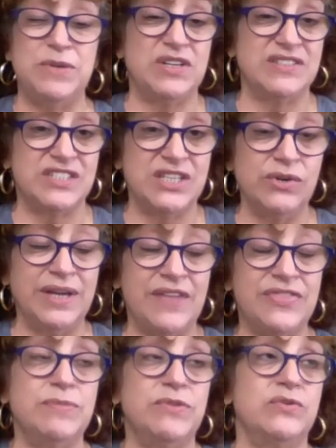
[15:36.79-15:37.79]
You can still
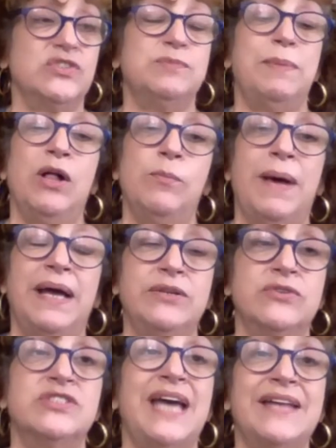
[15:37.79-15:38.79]
get them through
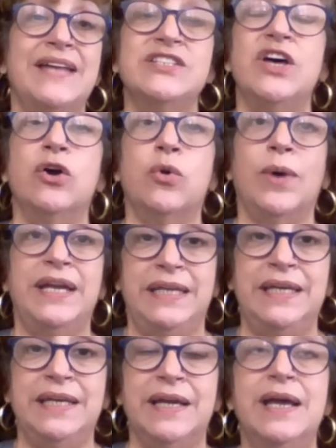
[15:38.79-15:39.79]
Spellbinders. That's a great
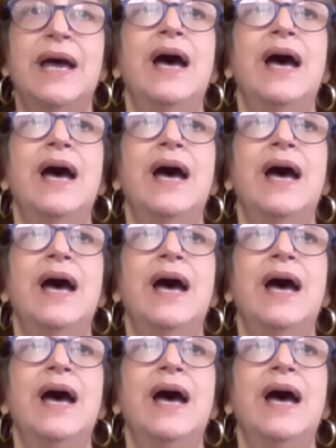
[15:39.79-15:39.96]
ink.